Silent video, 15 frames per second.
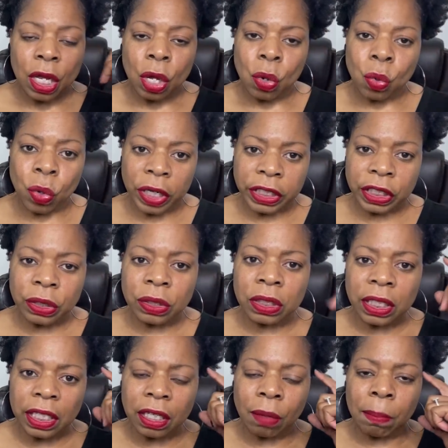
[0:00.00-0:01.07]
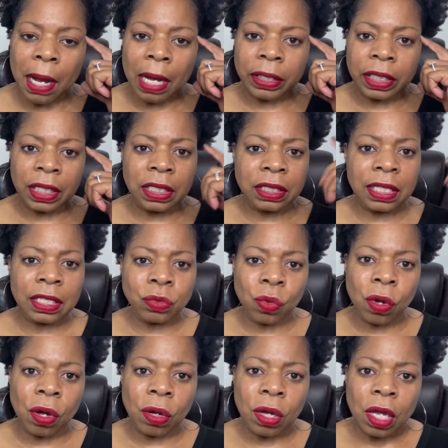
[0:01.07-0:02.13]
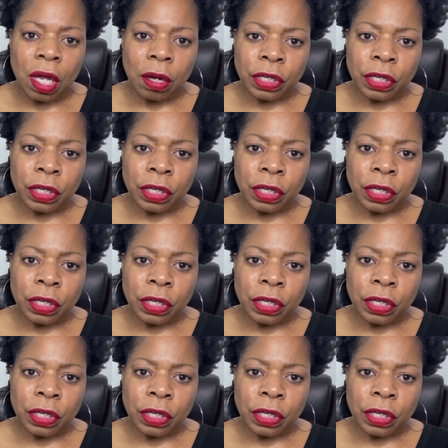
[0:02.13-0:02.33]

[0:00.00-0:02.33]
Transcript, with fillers: What do you think about it? He says, well,